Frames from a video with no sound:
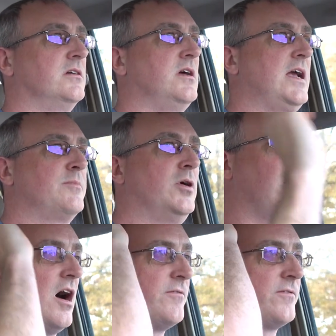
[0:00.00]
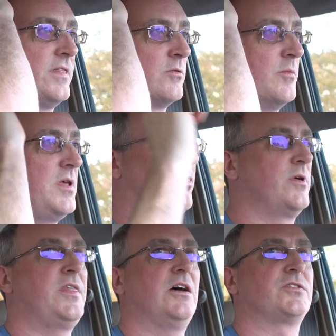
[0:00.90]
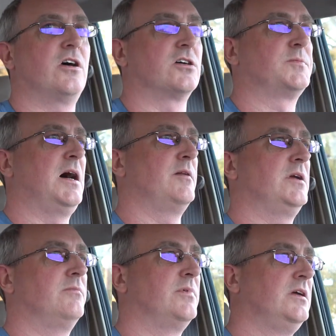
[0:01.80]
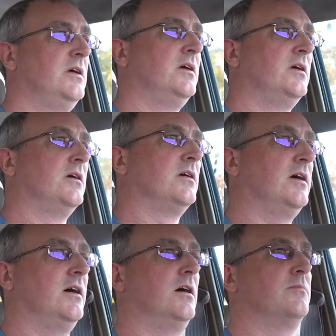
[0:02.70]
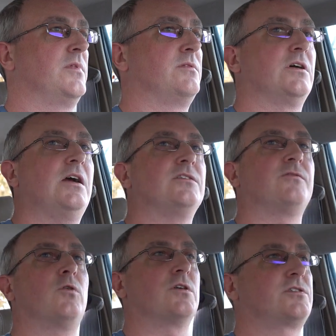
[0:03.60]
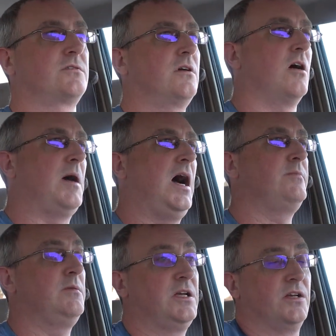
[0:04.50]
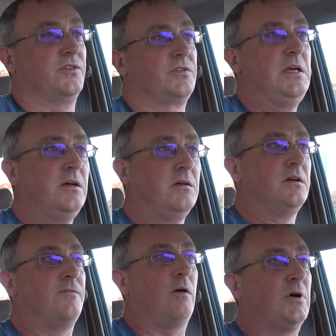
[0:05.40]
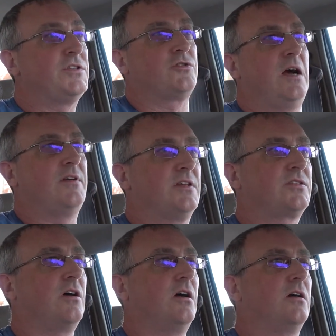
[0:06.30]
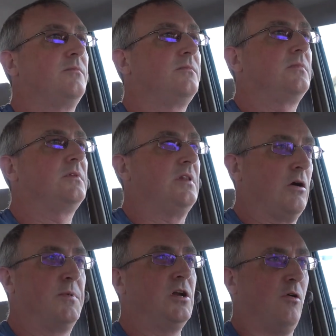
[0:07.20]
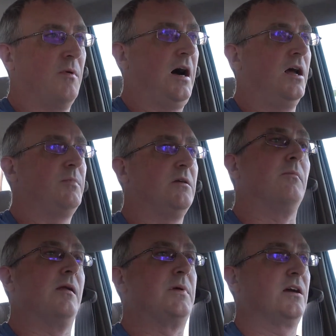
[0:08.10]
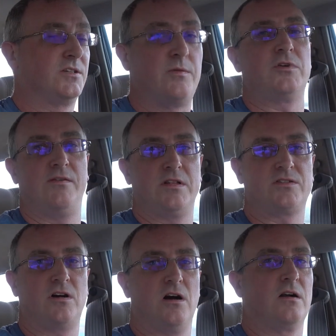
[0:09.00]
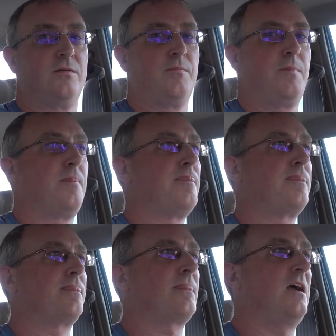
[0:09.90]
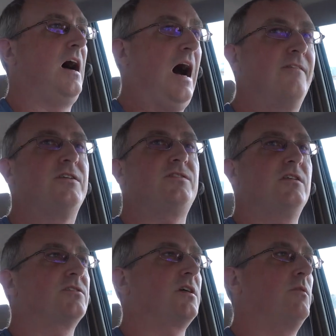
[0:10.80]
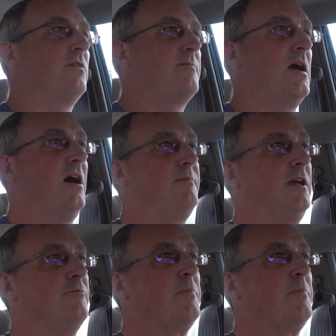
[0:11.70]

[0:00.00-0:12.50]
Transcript: I can pull off and there won't be 3,000 cars behind me. There is, of course, a car behind me, because if I wasn't driving this car, there would be no one behind me. But because I'm driving this car, obviously there's someone right behind me.